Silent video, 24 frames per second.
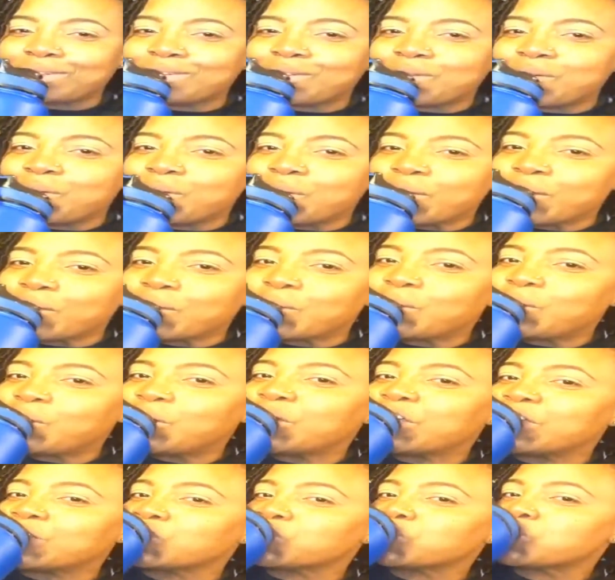going
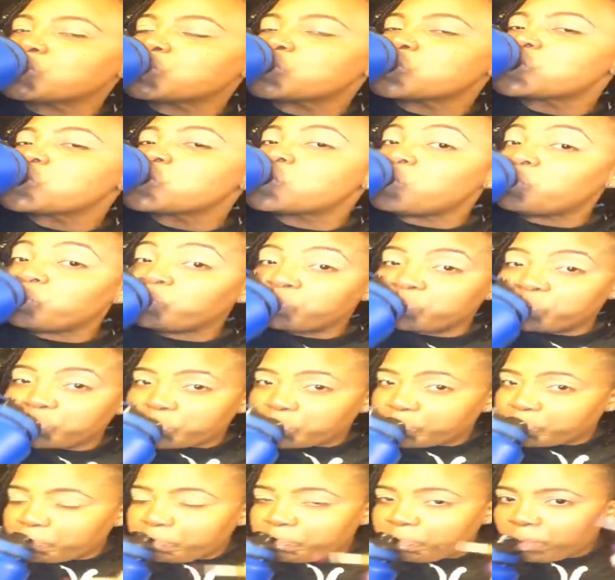on?
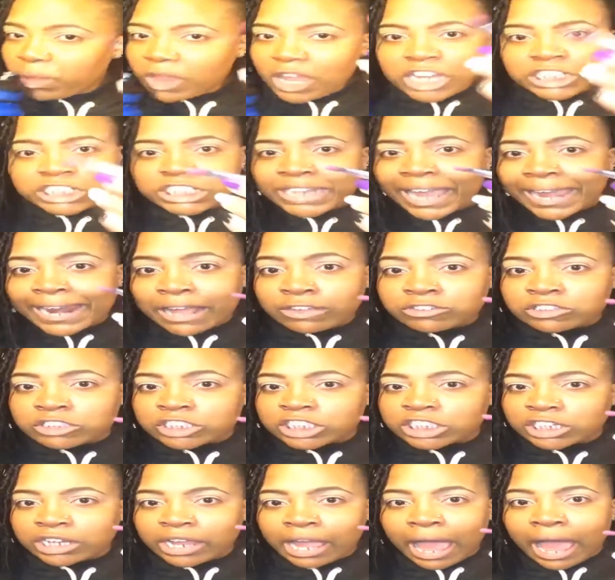Shout out to
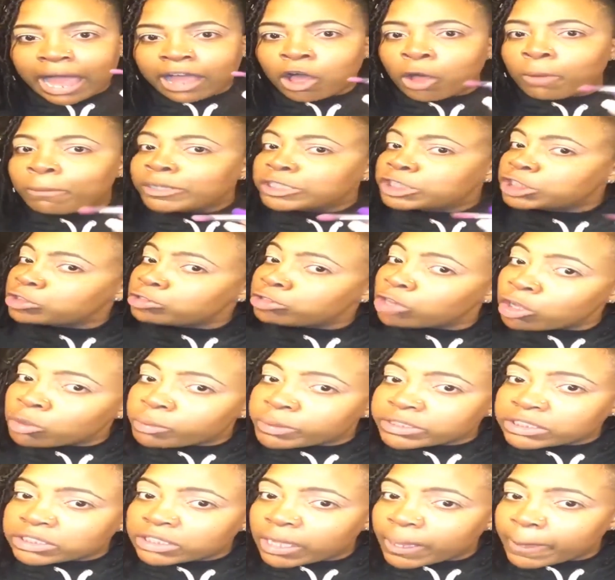Chicago, but you know
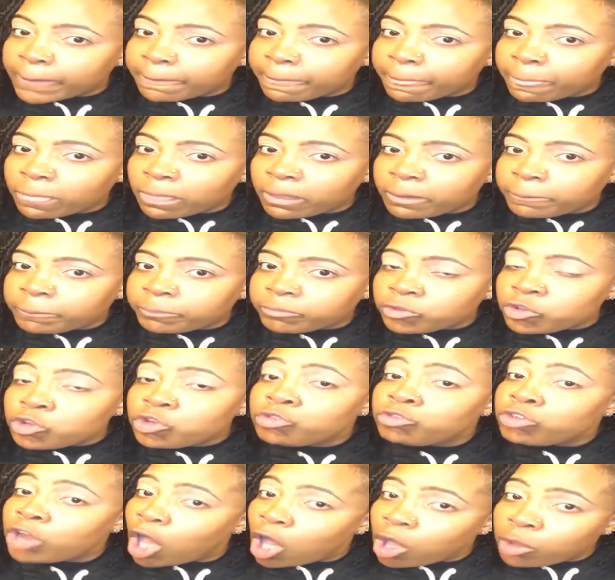what's up.
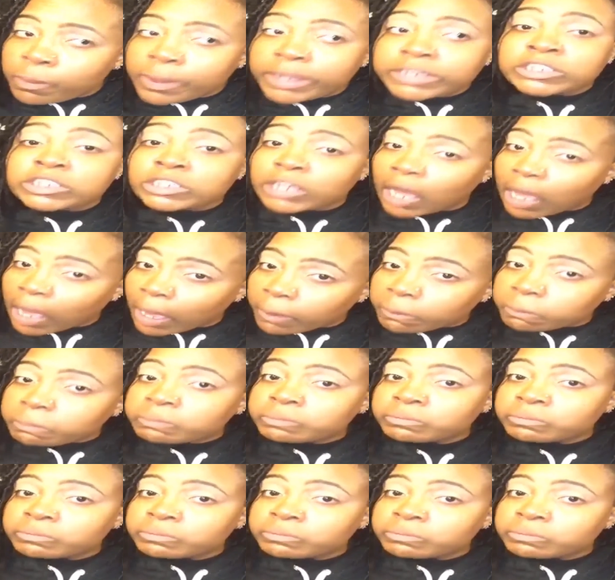You know what's up.